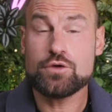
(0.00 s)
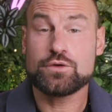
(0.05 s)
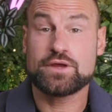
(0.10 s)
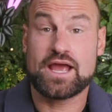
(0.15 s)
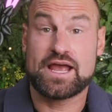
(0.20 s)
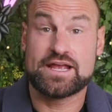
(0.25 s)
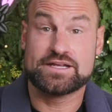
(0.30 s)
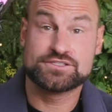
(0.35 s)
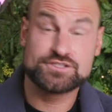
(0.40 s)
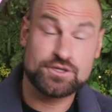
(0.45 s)

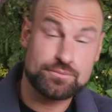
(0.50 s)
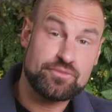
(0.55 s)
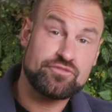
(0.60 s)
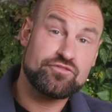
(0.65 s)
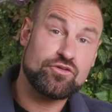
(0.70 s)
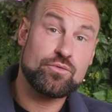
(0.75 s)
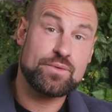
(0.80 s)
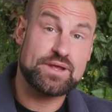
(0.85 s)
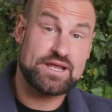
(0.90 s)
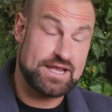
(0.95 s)
Okay, so
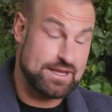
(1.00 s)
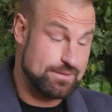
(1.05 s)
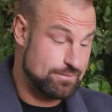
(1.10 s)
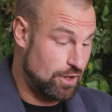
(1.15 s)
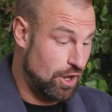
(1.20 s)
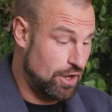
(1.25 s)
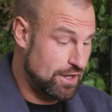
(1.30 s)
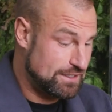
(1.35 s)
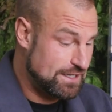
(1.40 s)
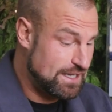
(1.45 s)
before we
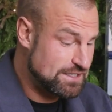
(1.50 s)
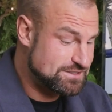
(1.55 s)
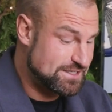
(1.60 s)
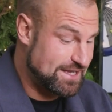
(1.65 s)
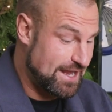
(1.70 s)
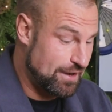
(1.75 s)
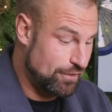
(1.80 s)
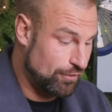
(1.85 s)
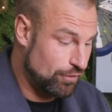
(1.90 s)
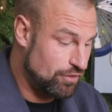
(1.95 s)
keep going, let's
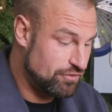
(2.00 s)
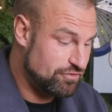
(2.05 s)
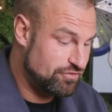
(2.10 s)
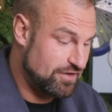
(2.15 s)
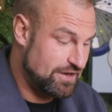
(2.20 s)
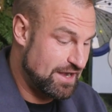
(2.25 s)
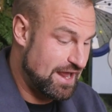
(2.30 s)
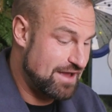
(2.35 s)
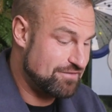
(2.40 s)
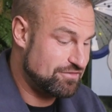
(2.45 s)
get her
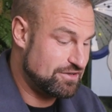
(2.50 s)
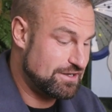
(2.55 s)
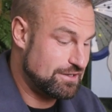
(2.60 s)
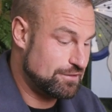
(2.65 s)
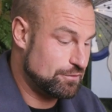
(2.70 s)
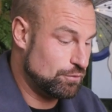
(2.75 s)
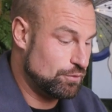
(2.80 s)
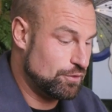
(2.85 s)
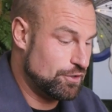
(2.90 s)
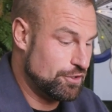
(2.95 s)
off and have a
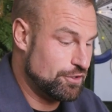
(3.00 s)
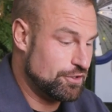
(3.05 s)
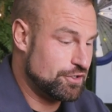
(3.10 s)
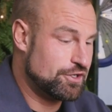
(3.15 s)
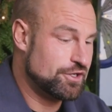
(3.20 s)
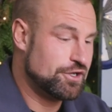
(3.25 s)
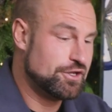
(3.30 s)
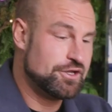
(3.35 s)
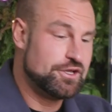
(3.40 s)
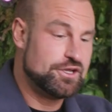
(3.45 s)
little
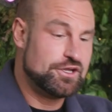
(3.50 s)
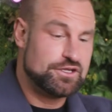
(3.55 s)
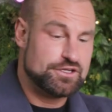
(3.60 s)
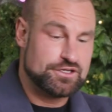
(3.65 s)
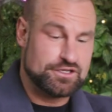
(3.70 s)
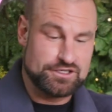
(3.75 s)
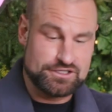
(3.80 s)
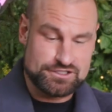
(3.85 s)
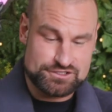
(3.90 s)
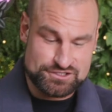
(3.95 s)
look.
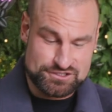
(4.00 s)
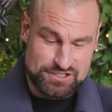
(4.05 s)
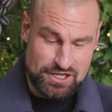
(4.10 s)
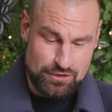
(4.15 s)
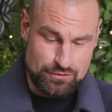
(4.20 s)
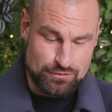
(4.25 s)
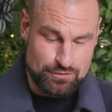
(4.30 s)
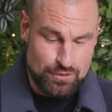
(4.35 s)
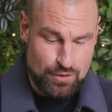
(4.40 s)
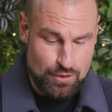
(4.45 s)

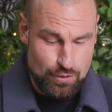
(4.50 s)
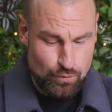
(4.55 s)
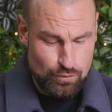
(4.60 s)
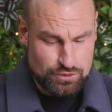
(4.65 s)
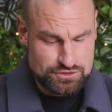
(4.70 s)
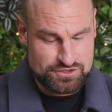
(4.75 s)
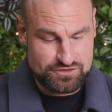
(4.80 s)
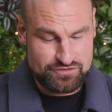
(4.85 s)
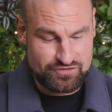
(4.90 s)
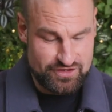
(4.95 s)
So,
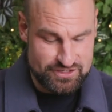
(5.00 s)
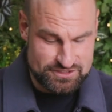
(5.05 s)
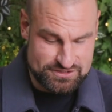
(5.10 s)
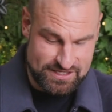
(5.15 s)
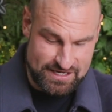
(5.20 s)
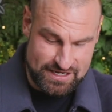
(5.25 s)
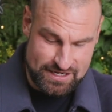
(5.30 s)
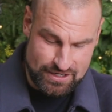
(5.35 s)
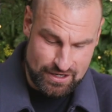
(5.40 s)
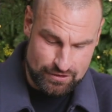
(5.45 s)
what's the
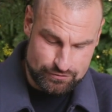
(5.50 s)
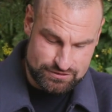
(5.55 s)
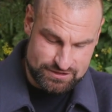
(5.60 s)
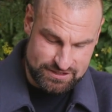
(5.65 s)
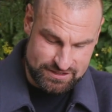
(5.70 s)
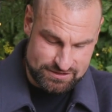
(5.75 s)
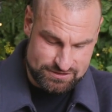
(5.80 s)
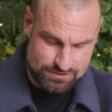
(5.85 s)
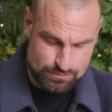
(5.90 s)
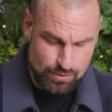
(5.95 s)
first thing you
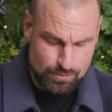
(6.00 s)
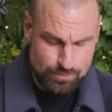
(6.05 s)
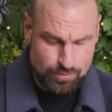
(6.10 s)
notice?